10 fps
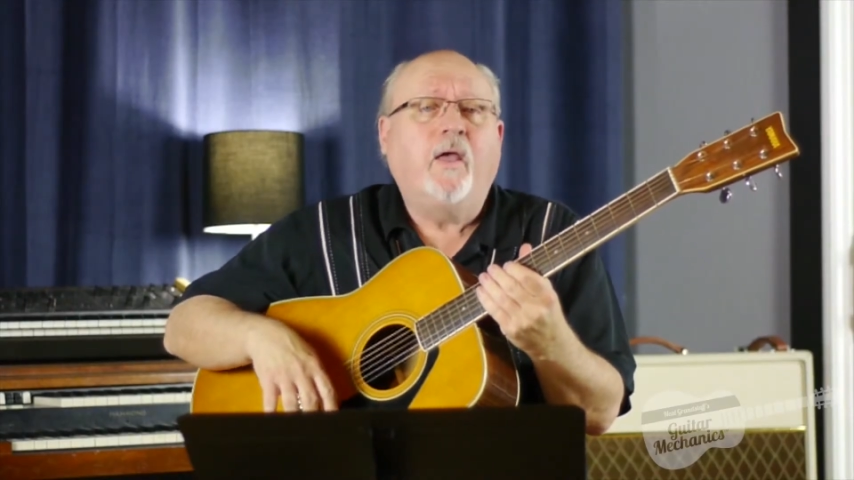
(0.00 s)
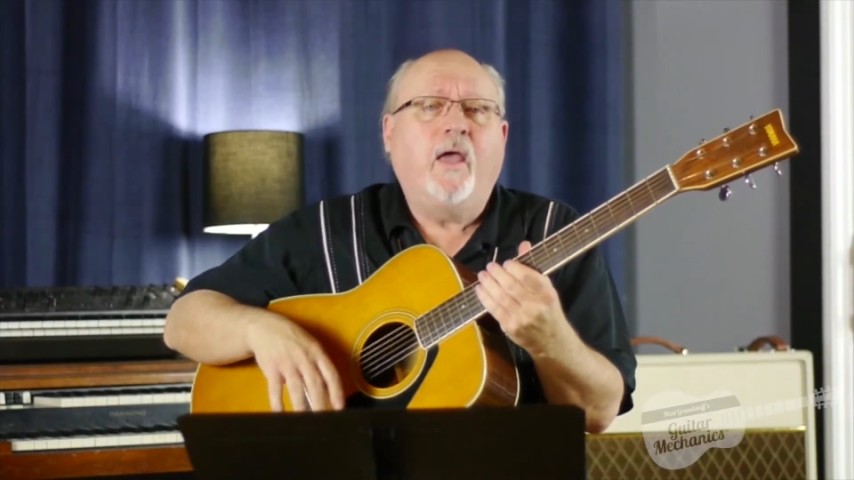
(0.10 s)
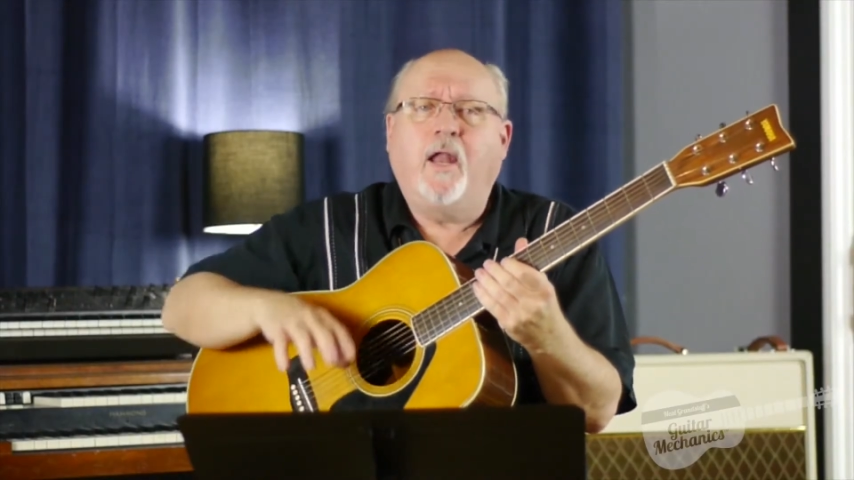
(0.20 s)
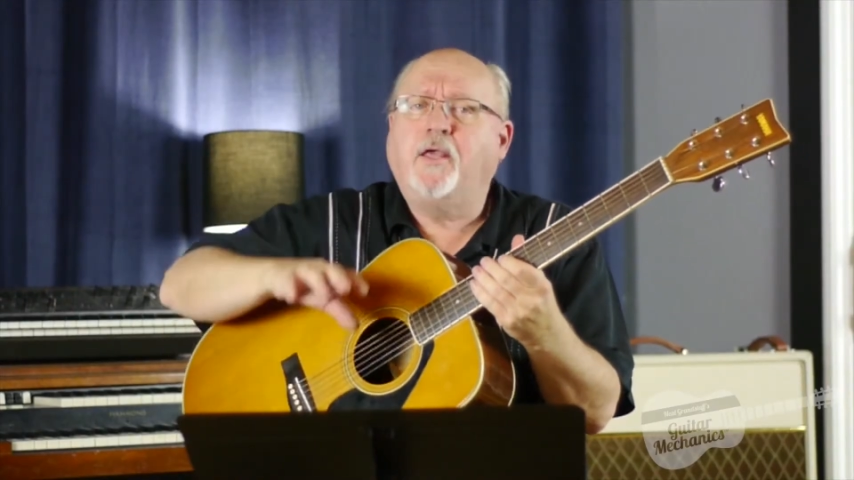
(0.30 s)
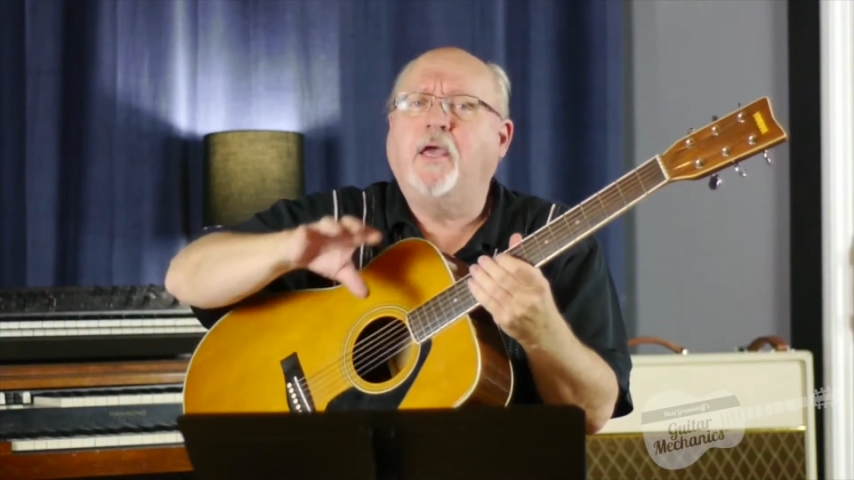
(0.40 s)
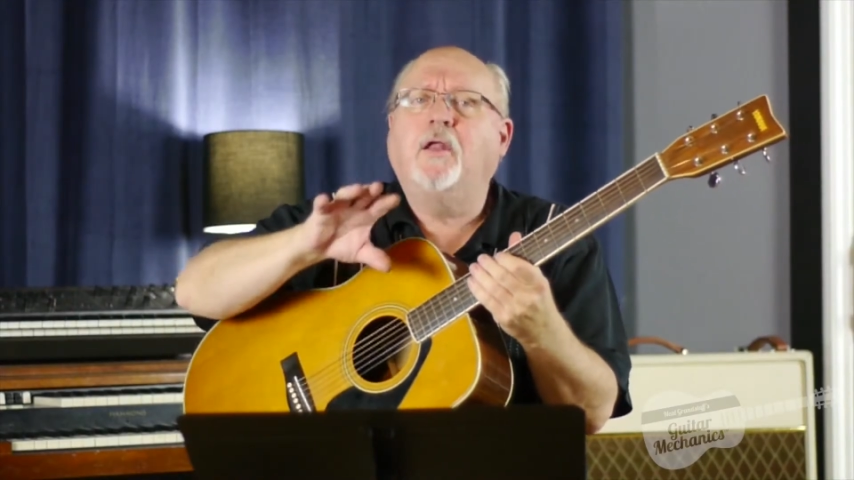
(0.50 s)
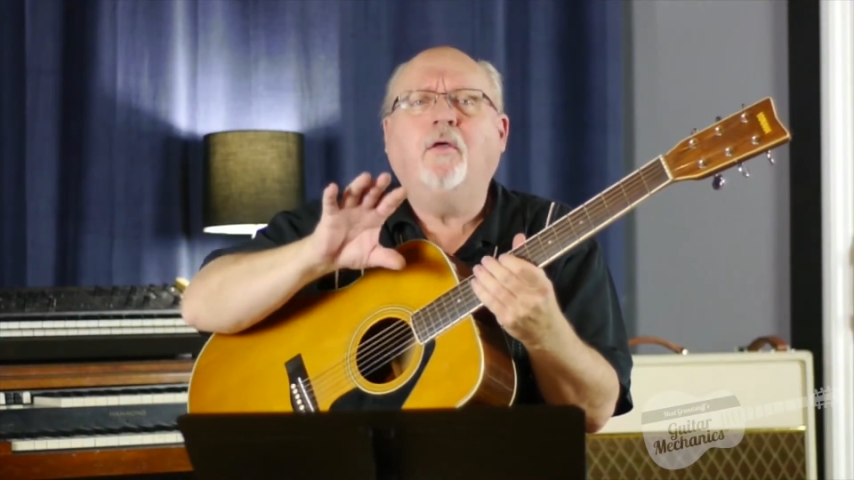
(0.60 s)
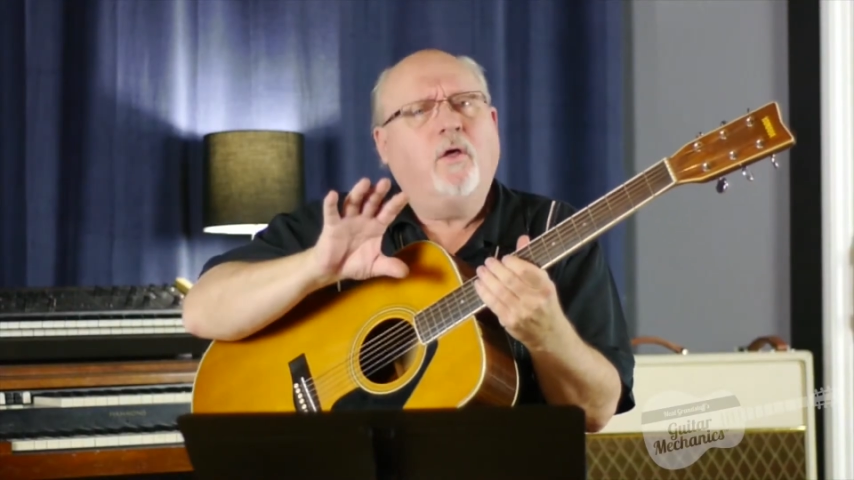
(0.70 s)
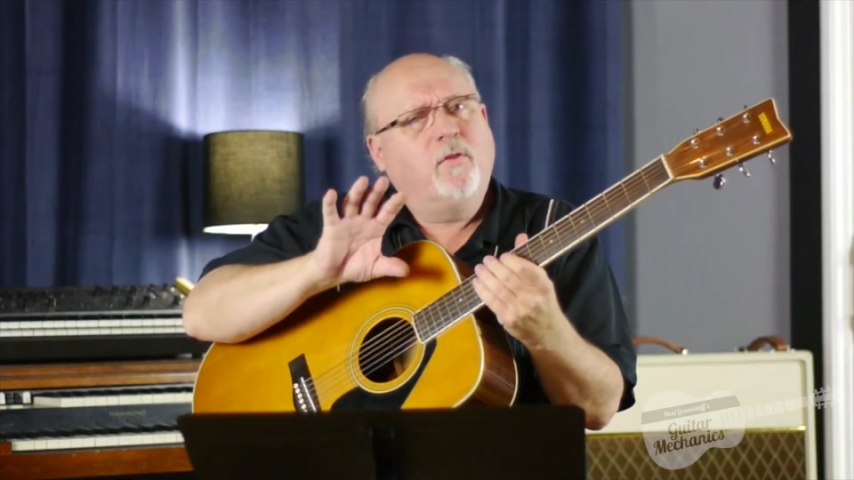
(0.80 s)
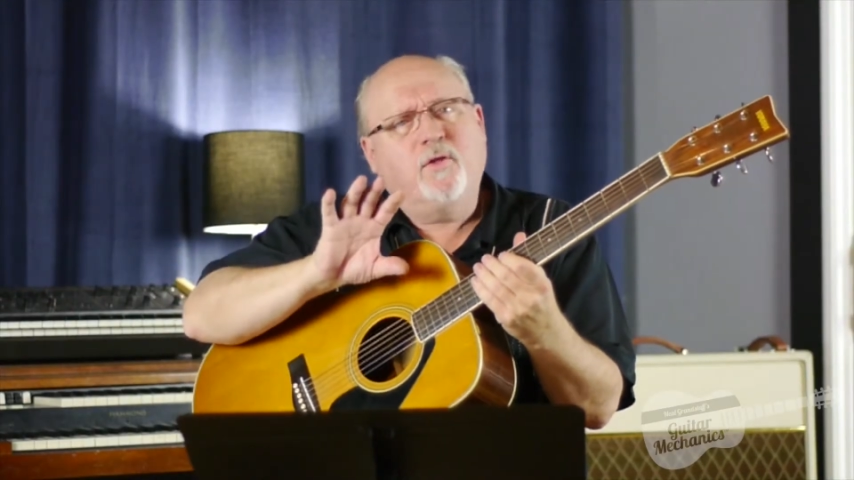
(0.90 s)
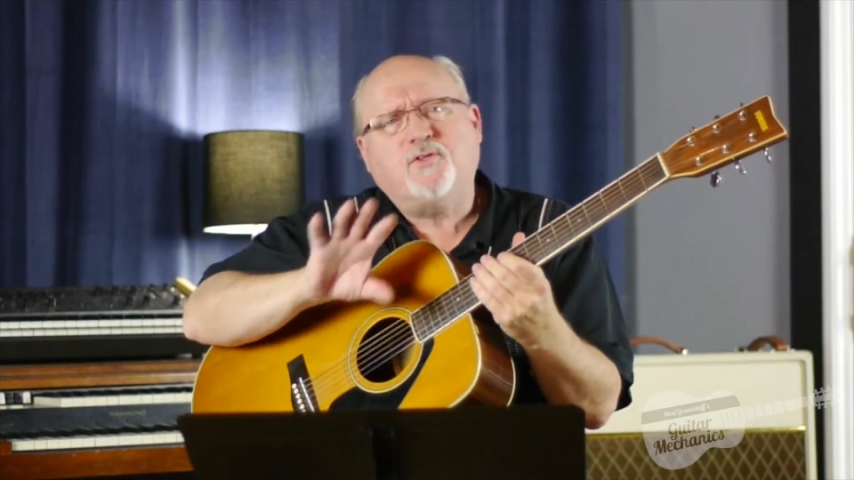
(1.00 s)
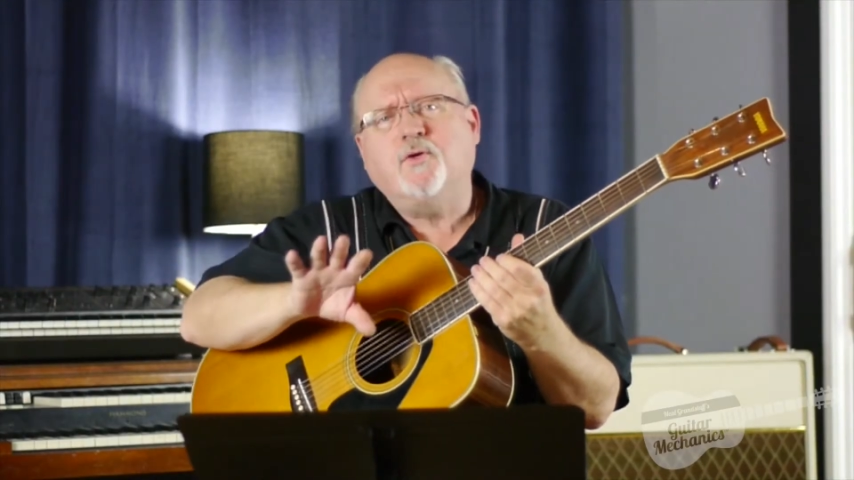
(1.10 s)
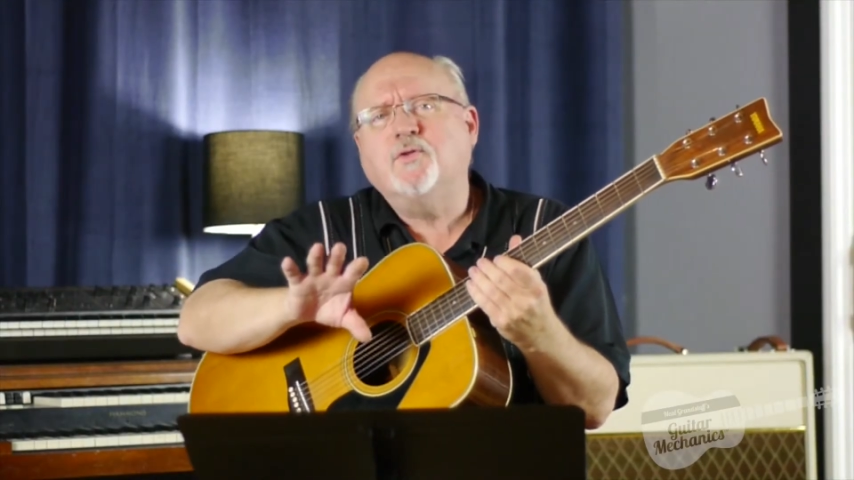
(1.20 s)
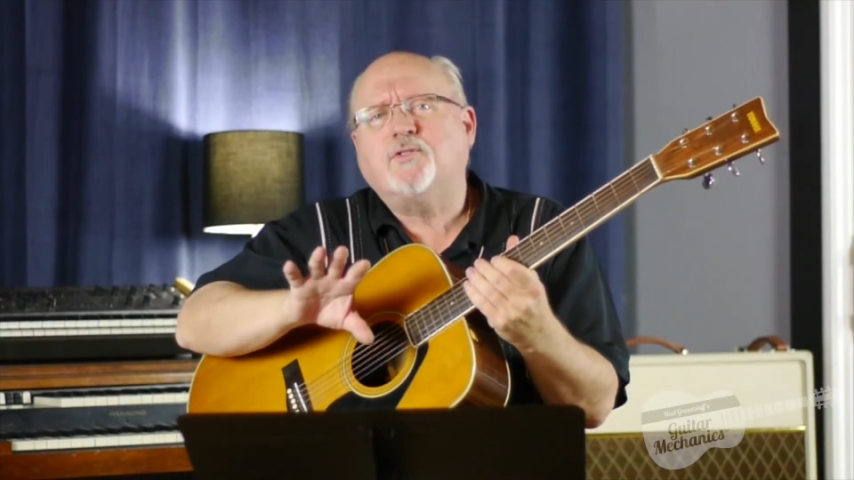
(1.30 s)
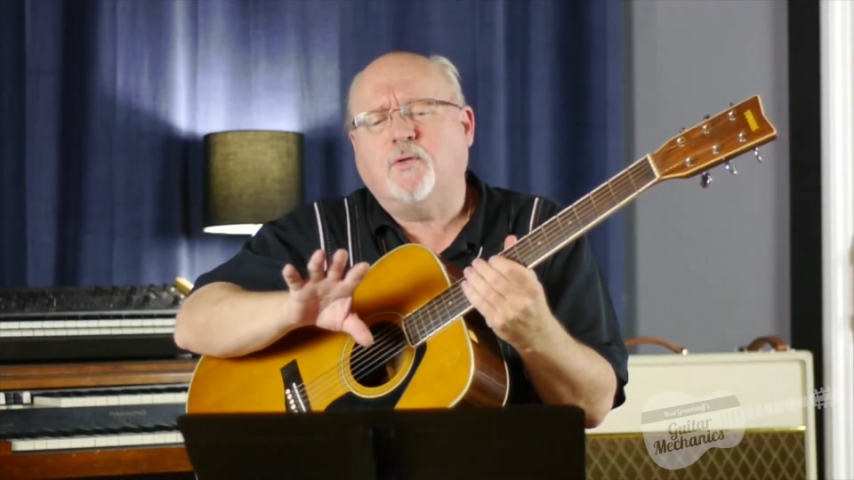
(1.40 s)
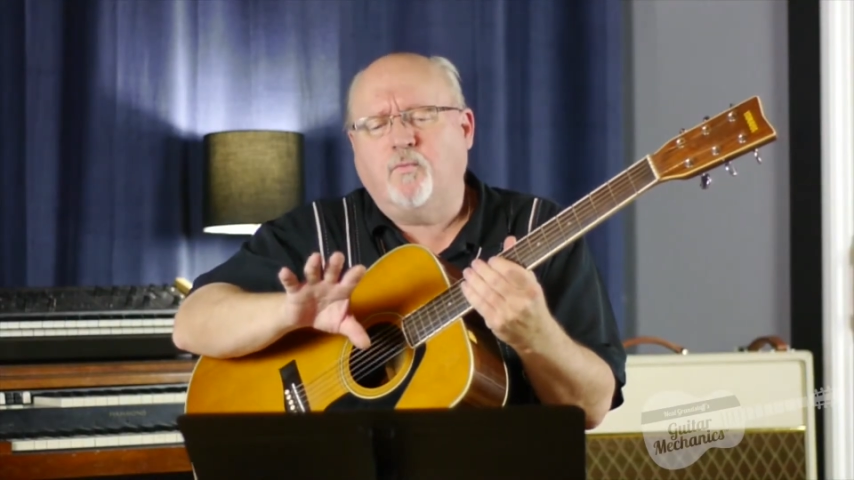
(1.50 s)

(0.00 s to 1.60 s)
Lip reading: And again, the students that